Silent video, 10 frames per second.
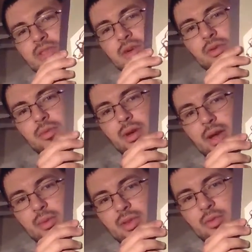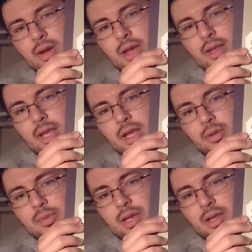so the red with the red, the
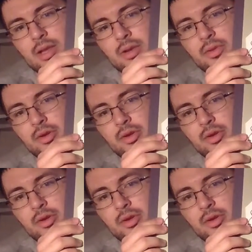yellow with the yellow,